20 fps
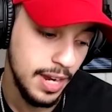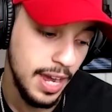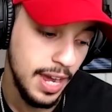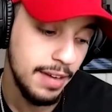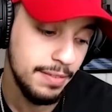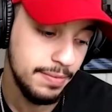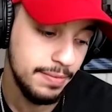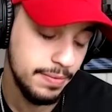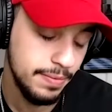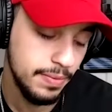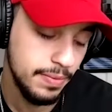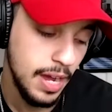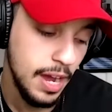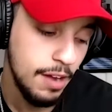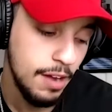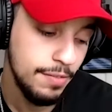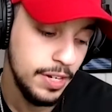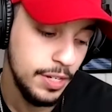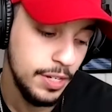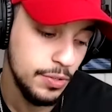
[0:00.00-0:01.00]
I
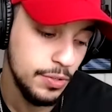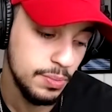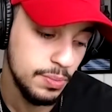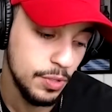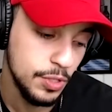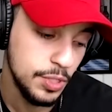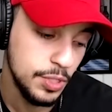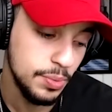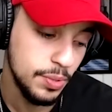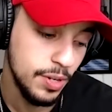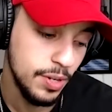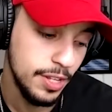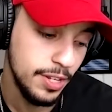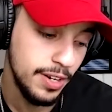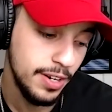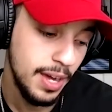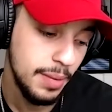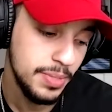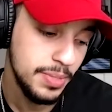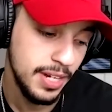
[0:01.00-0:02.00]
already use multiple
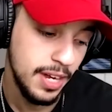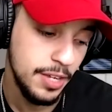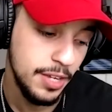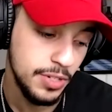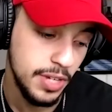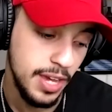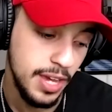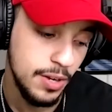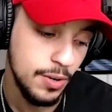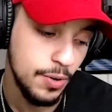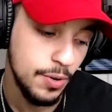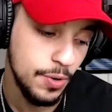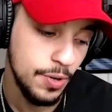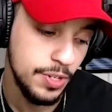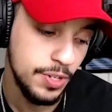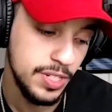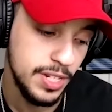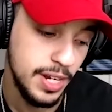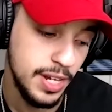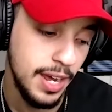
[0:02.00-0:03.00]
other apps. Like I use
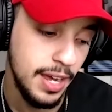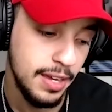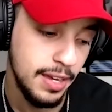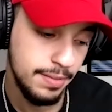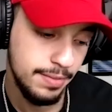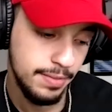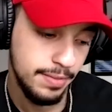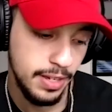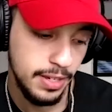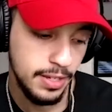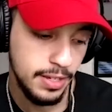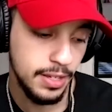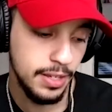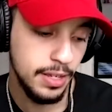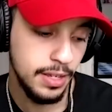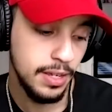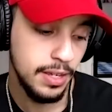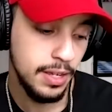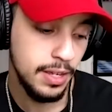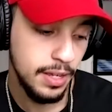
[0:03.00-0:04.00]
Acorns and I have like
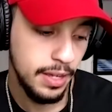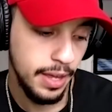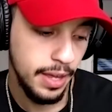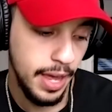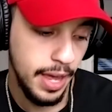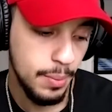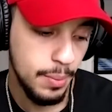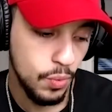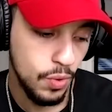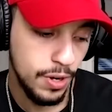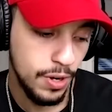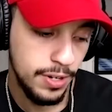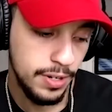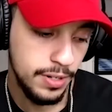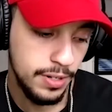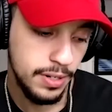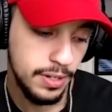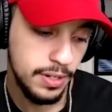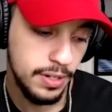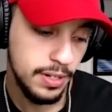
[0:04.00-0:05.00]

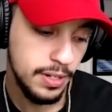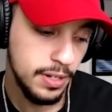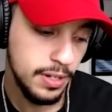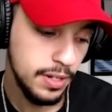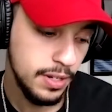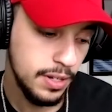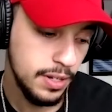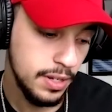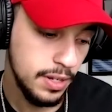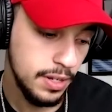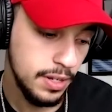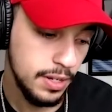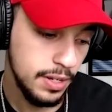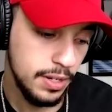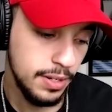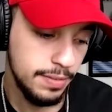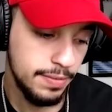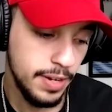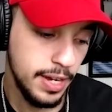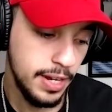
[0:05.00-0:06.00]
M1
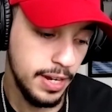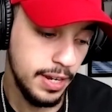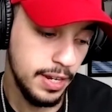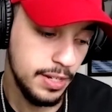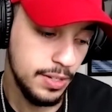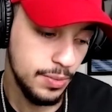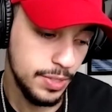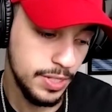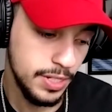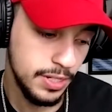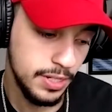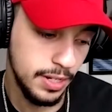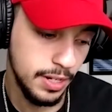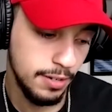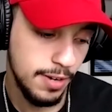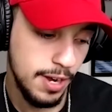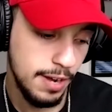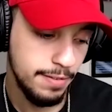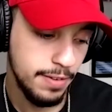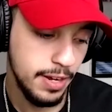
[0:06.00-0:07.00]
Finance, which is like
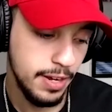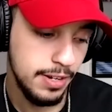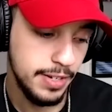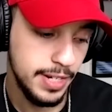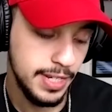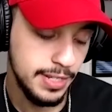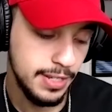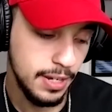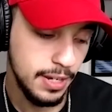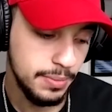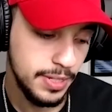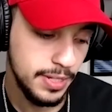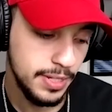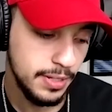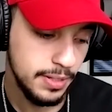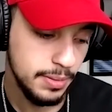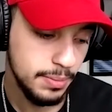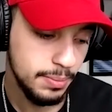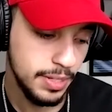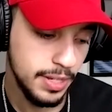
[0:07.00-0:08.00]
a Roth IRA type
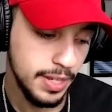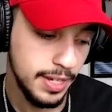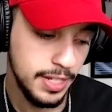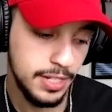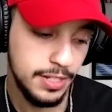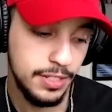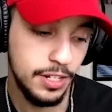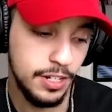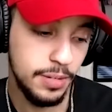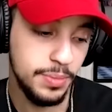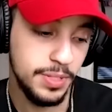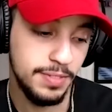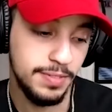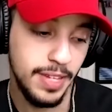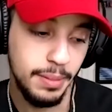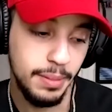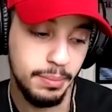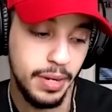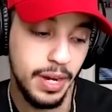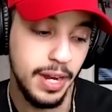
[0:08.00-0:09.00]
thing. But like in terms of
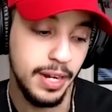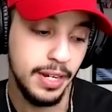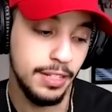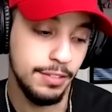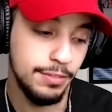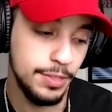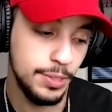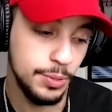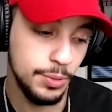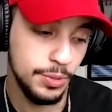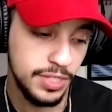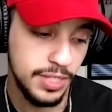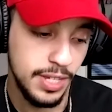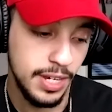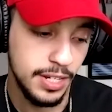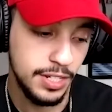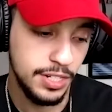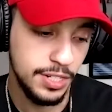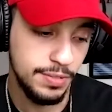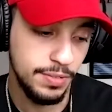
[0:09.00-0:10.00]
like buying individual
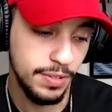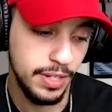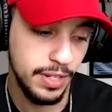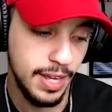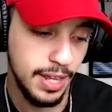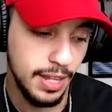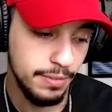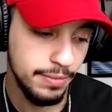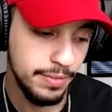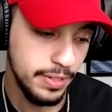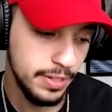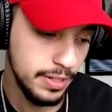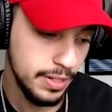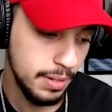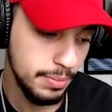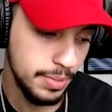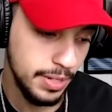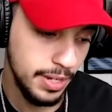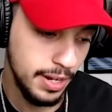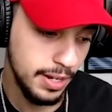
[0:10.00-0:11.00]
stocks just for the hell of it,
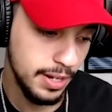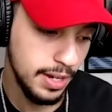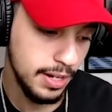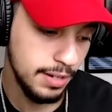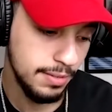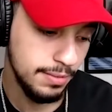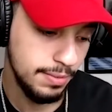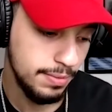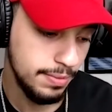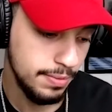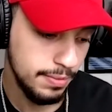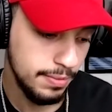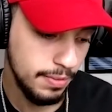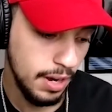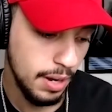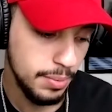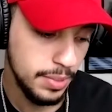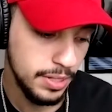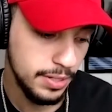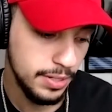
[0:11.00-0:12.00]
I'm getting out of
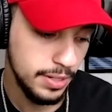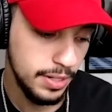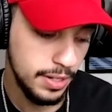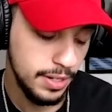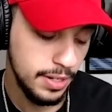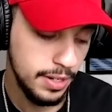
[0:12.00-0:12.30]
Robinhood.